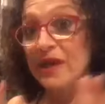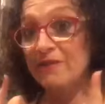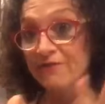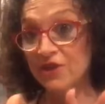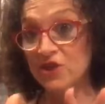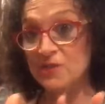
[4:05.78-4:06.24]

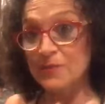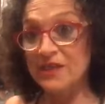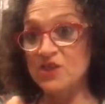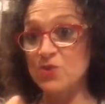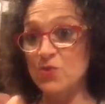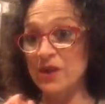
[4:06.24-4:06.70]
first
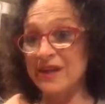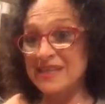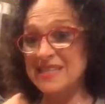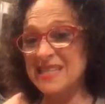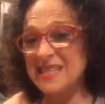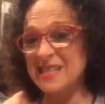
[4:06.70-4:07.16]
because you want it
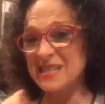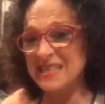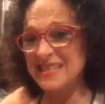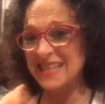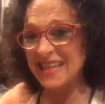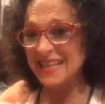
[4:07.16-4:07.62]
as
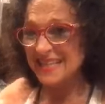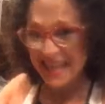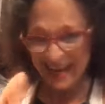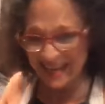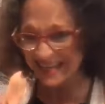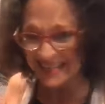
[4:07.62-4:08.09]
like
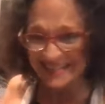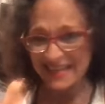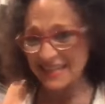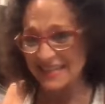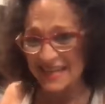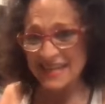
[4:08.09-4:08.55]
tiny
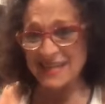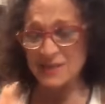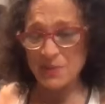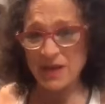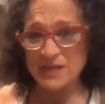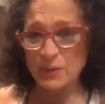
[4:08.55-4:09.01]
as
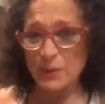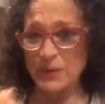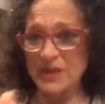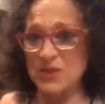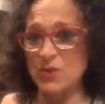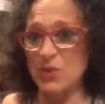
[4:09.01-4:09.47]
possible
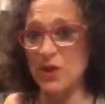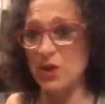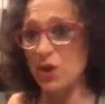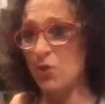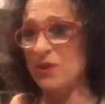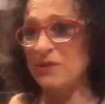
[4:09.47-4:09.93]
because you want
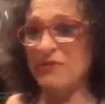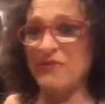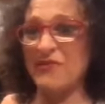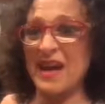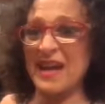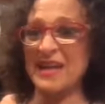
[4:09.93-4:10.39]
no one to
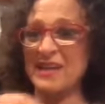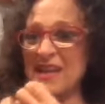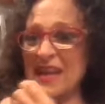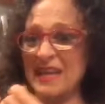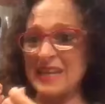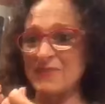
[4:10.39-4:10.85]
find
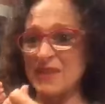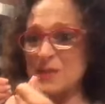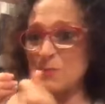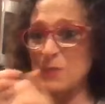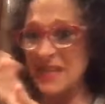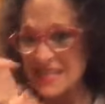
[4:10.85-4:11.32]
any of
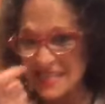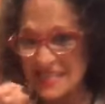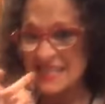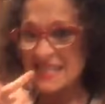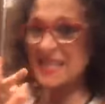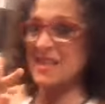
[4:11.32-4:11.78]
these
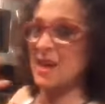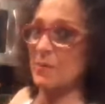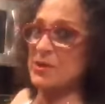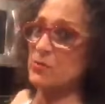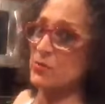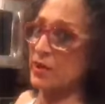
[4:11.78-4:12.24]
pieces in the
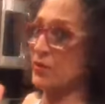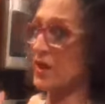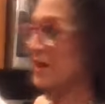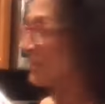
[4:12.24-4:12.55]
hummus. We know that,